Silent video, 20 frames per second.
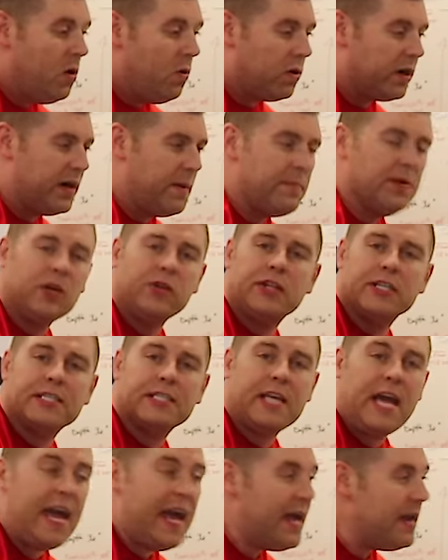We're gonna build the
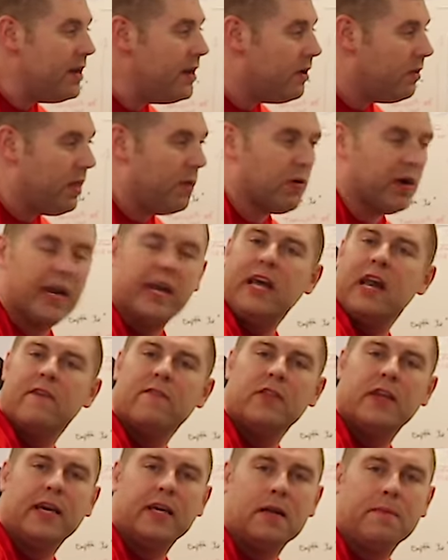stand, and then we're gonna get
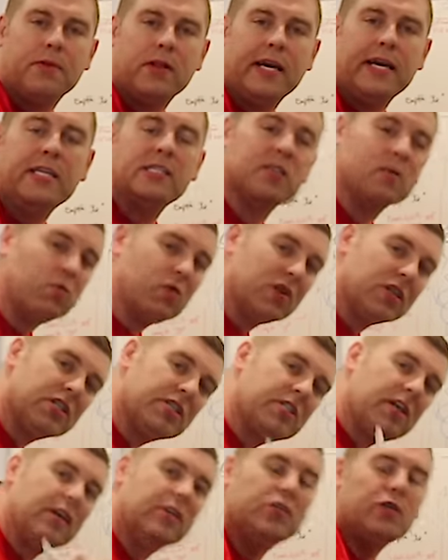everything into place, and we're gonna
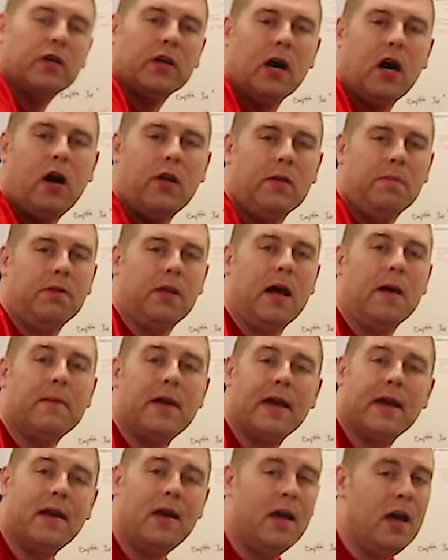start doing all the
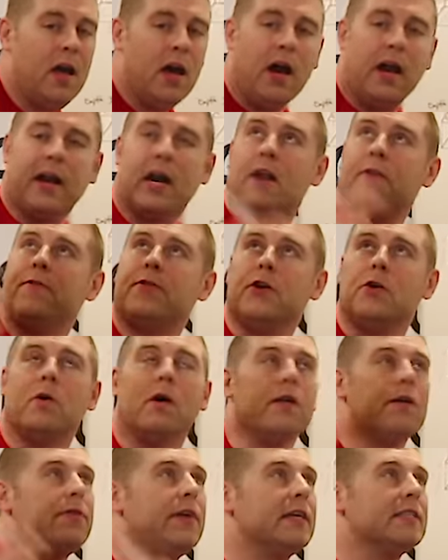plumbing. I got a few
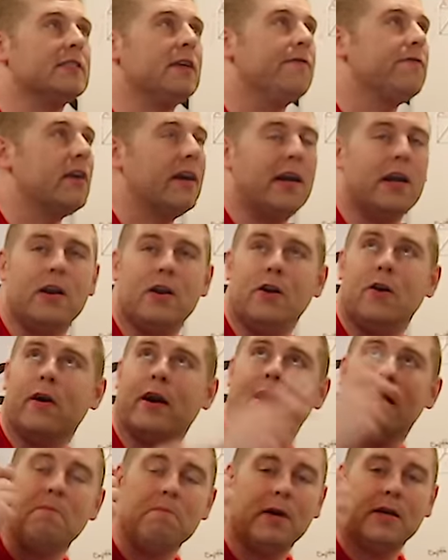other things left I gotta do. I
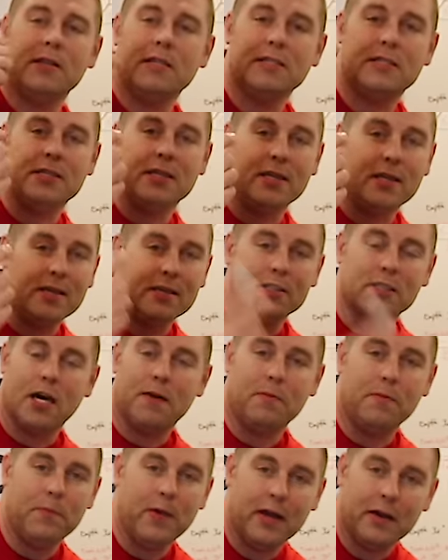gotta mud the ceilings.
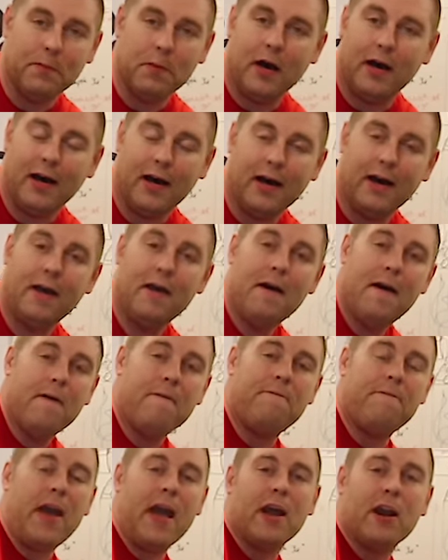I'm a big
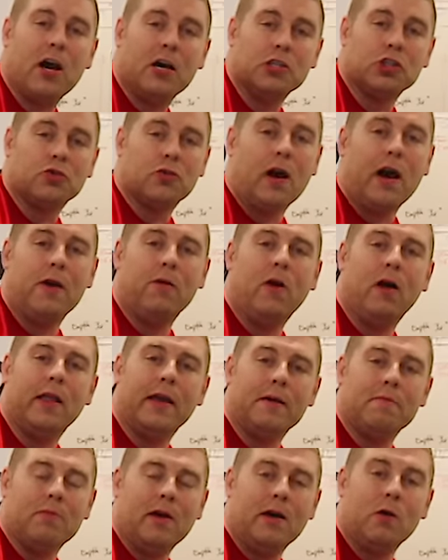fan on
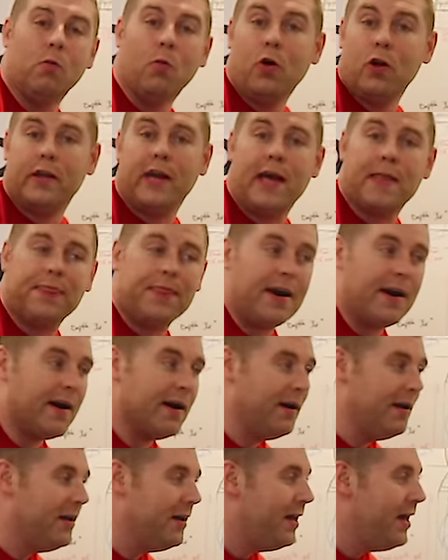drywalling, but we'll get
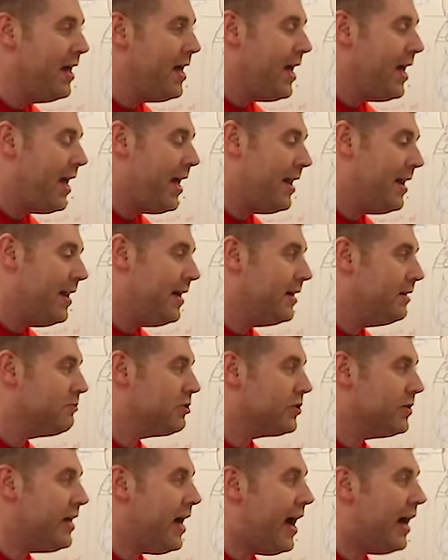there. And
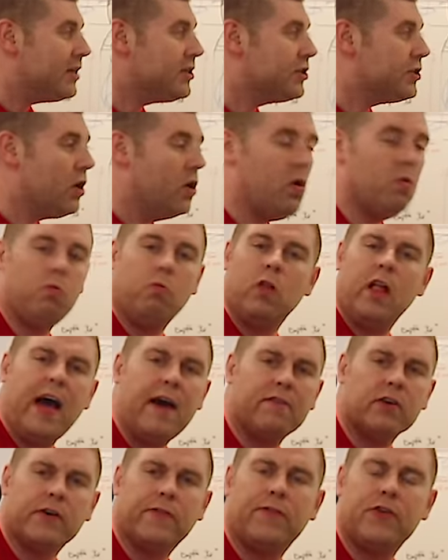so we'll
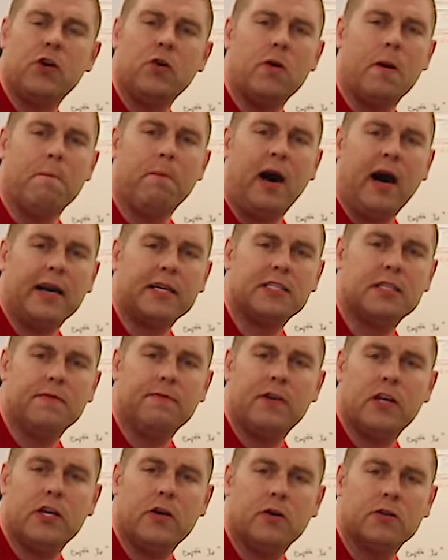have a few
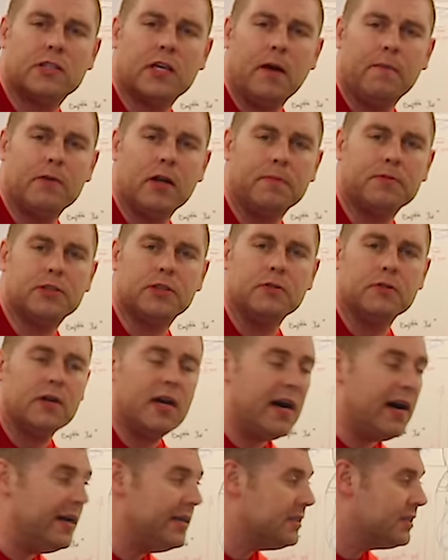unboxing videos coming up soon,
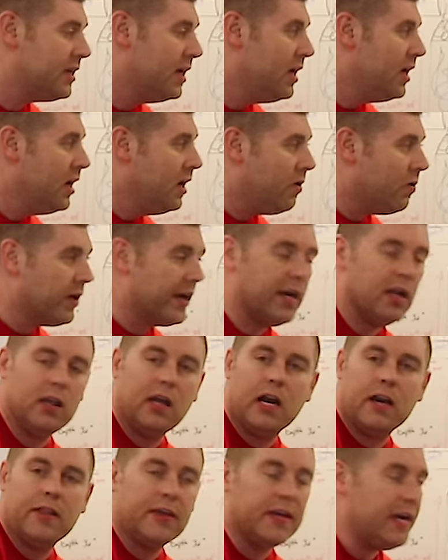guys. We're getting a
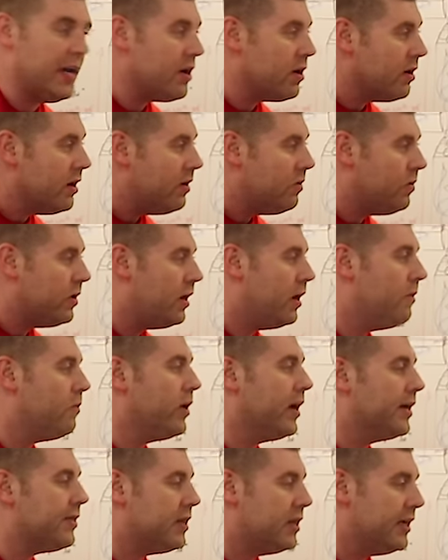lot of the gear in. We
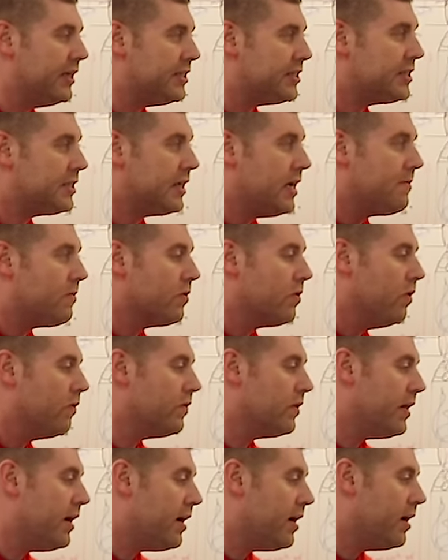got the nice skimmer
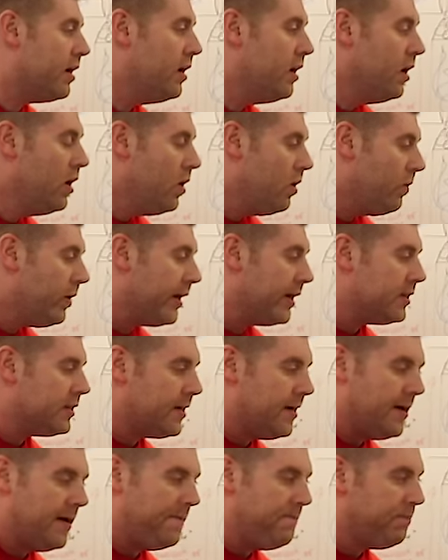over there. We got
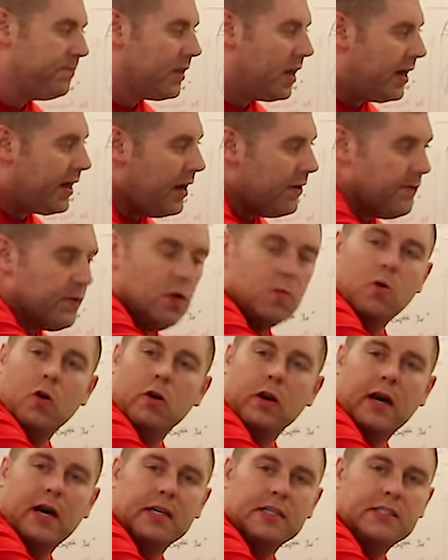I got a few
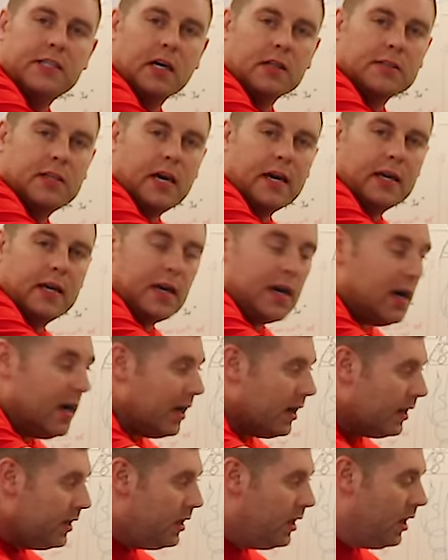more
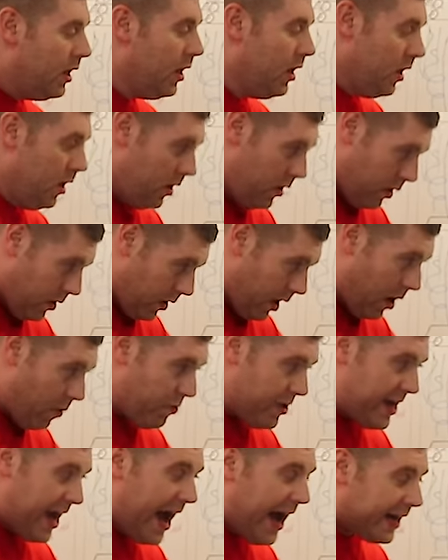Deltec
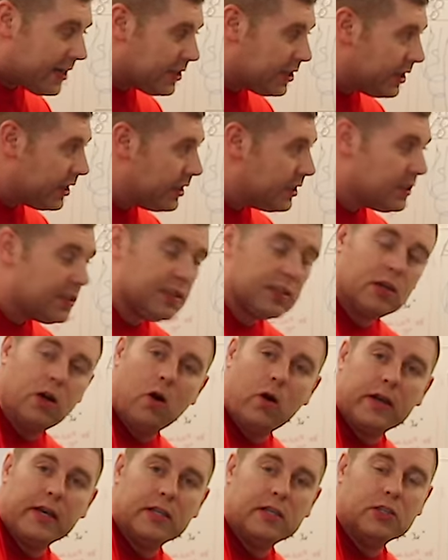reactors
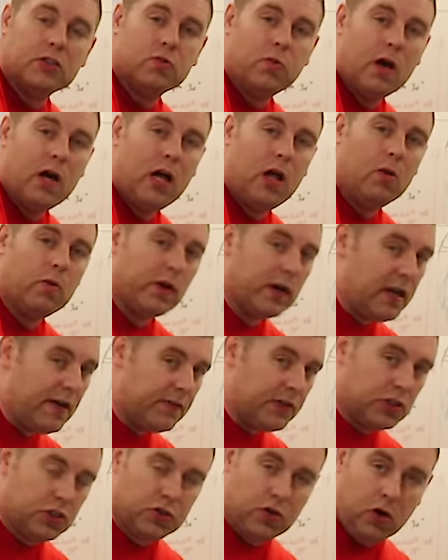going in as well. We're gonna
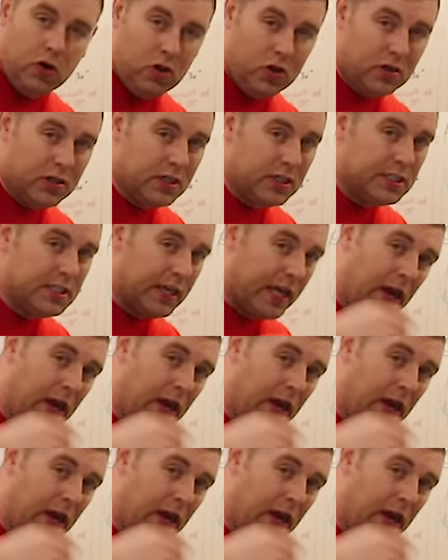have controllers.